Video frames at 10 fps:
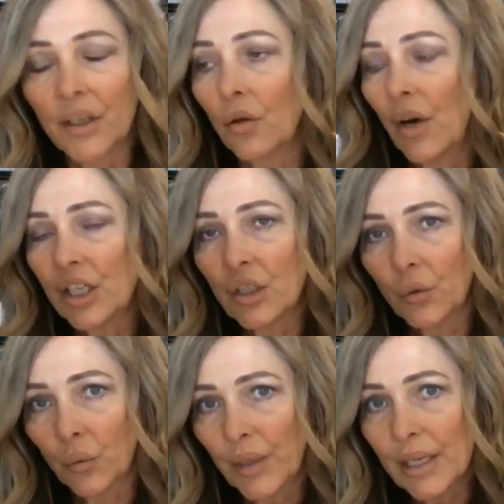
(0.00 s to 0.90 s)
they're going
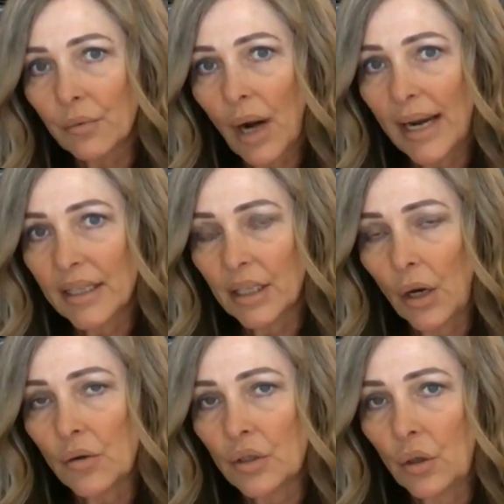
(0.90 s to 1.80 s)
to rewrite
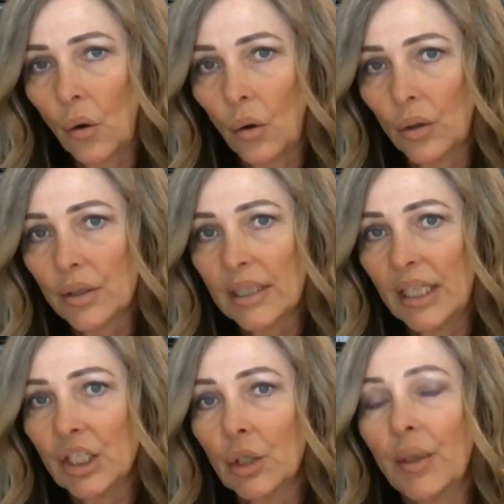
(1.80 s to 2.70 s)
those goals
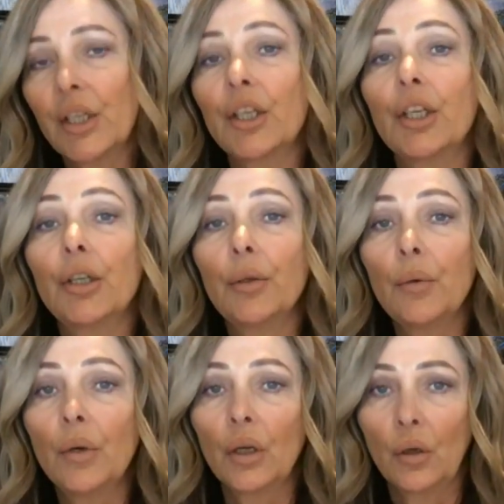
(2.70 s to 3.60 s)
into a new